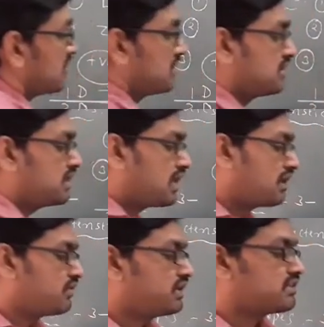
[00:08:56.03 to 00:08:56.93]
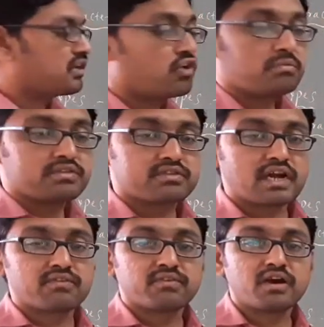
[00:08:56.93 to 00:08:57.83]
See, always array will be
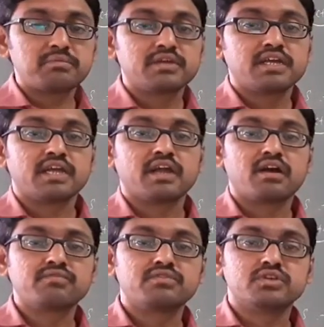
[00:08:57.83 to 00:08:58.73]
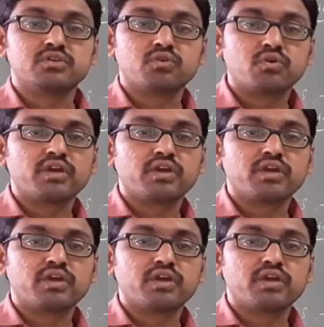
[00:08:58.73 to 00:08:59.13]
start from a of 0,